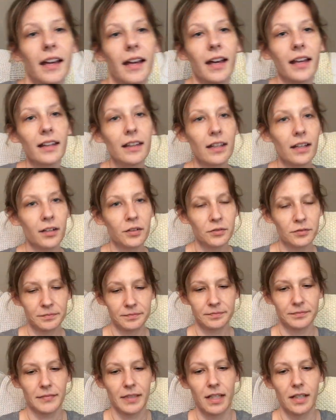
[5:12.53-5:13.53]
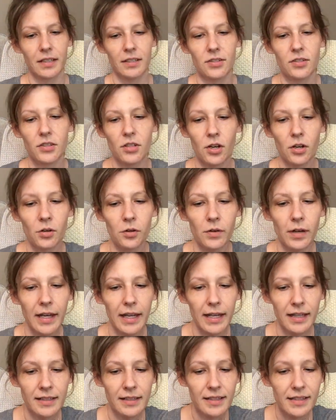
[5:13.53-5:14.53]
hello. So
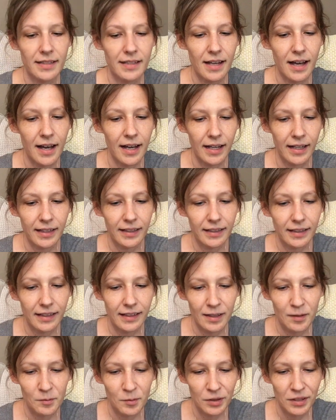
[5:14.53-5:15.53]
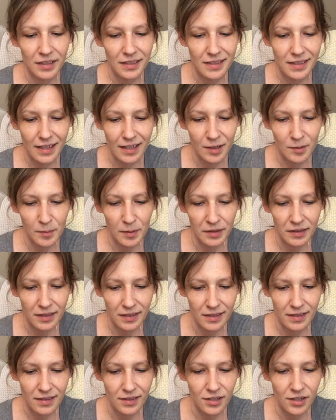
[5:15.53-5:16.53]
inside, and I'm really excited about
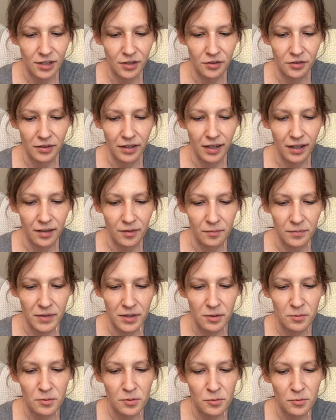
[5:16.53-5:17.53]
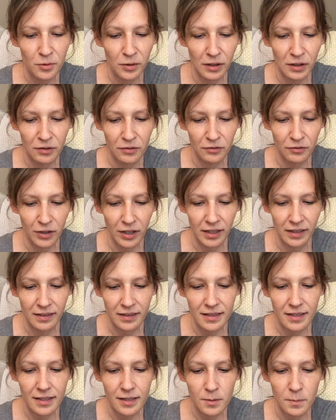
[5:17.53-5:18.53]
this too. This was really fun.
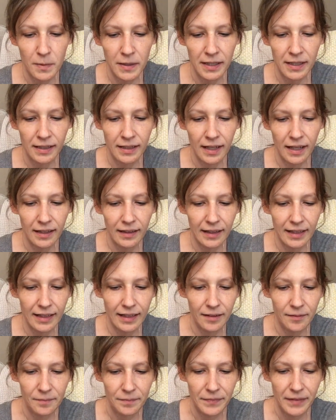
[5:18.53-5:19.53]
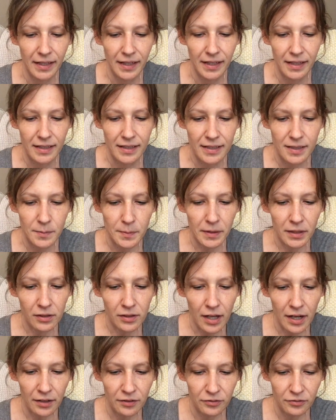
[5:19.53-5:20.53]
This has been it's been a
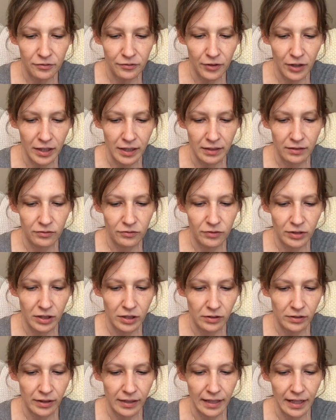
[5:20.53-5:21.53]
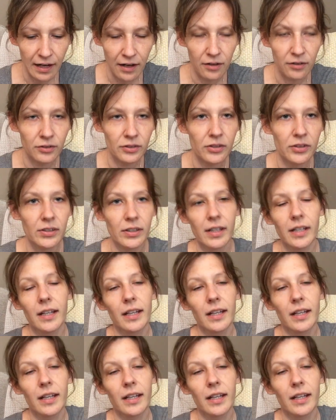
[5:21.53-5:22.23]
lot of fun figuring out.